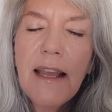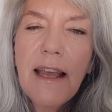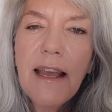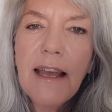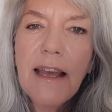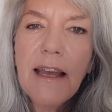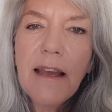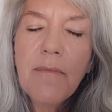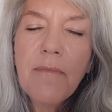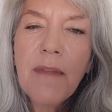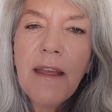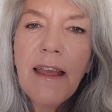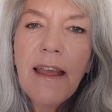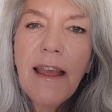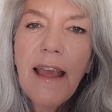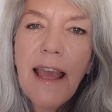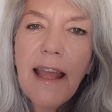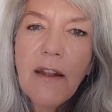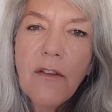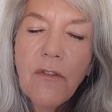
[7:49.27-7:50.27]
And
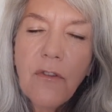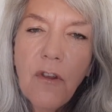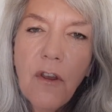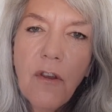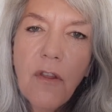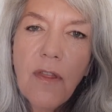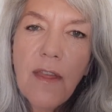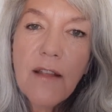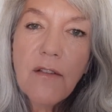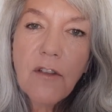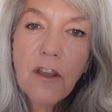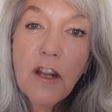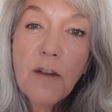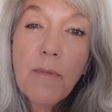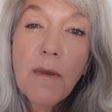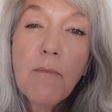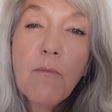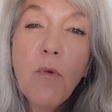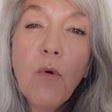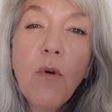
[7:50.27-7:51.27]
so there's going
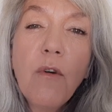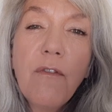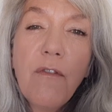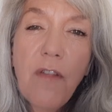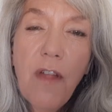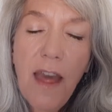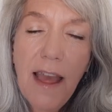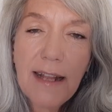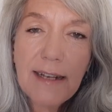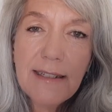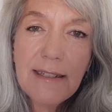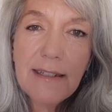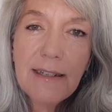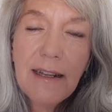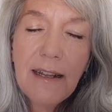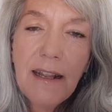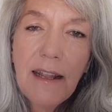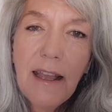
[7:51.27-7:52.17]
to be more of that.